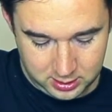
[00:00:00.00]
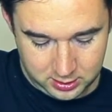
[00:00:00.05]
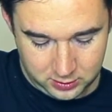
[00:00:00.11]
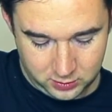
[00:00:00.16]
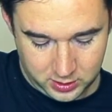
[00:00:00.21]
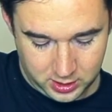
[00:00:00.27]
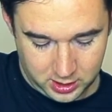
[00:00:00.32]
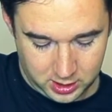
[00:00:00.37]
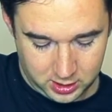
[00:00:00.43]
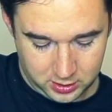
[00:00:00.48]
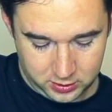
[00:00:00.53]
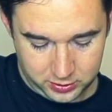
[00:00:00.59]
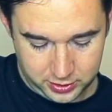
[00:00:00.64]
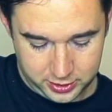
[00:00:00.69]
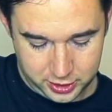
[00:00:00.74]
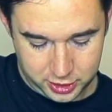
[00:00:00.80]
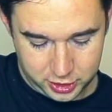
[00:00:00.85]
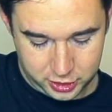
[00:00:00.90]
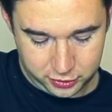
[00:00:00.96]
We hold
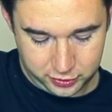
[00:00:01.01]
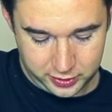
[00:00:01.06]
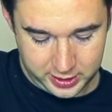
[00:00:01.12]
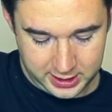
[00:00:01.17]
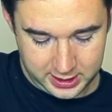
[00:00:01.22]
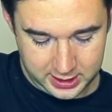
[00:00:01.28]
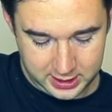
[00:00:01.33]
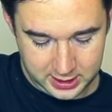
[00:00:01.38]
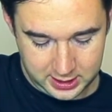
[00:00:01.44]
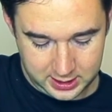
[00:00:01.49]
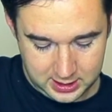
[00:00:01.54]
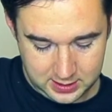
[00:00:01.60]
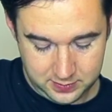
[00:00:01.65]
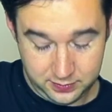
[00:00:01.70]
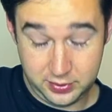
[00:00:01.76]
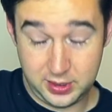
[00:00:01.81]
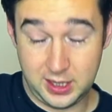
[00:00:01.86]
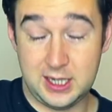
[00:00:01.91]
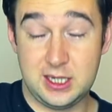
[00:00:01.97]
the string in
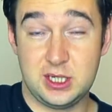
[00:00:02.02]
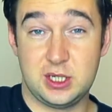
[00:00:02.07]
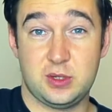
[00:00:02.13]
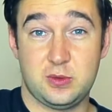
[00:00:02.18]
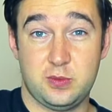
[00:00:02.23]
place.